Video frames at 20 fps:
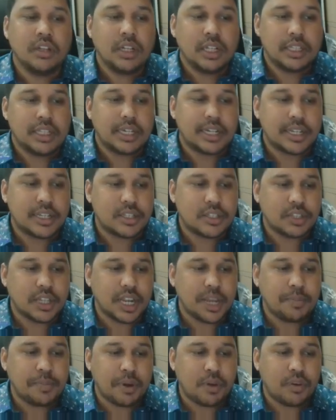That is 3
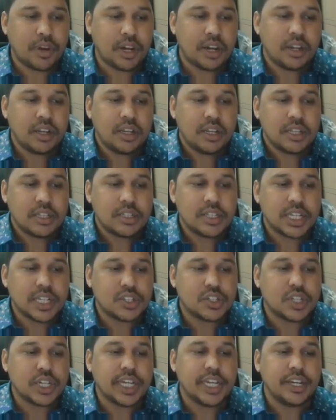power
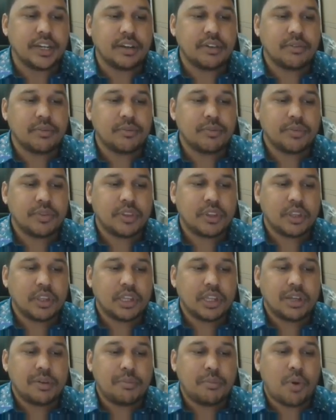16
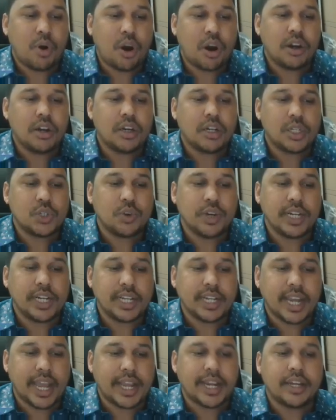mod
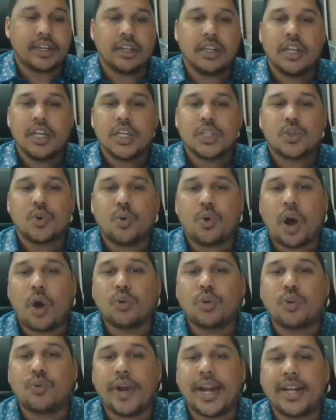29. So how to
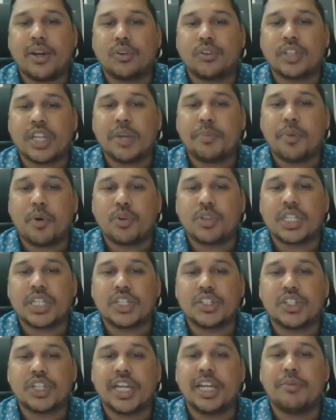find out 3 power
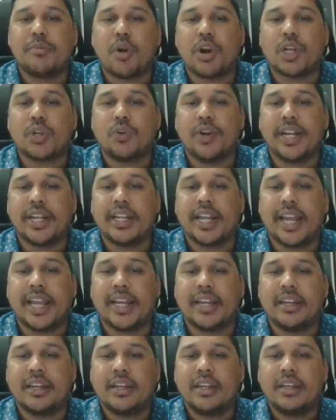16 mod
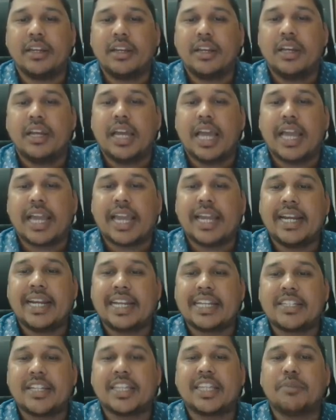29? Again, it is
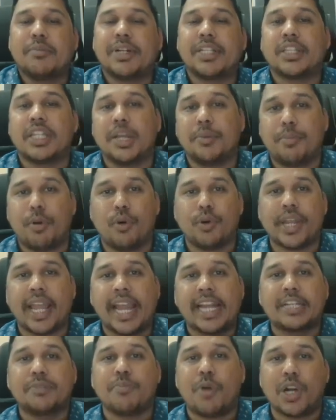nothing but 3 power
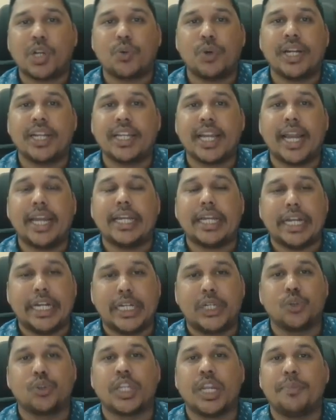8 mod 29
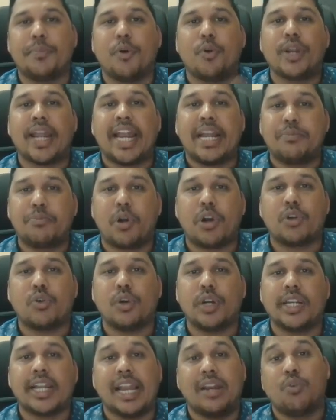into 3 power 8 mod
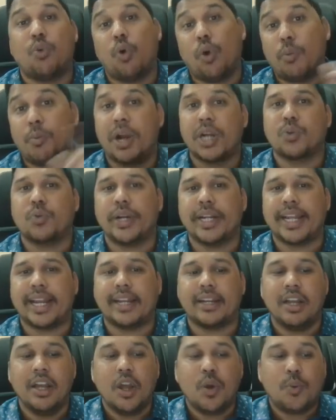29 whole mod 28.
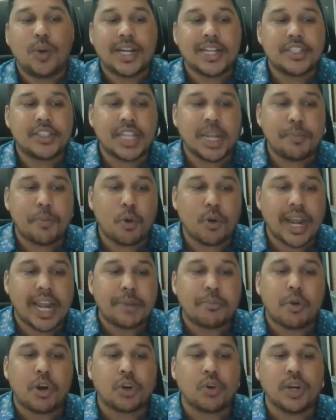What is 3 power 8
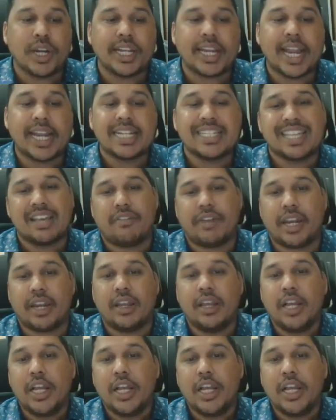mod 29? 7.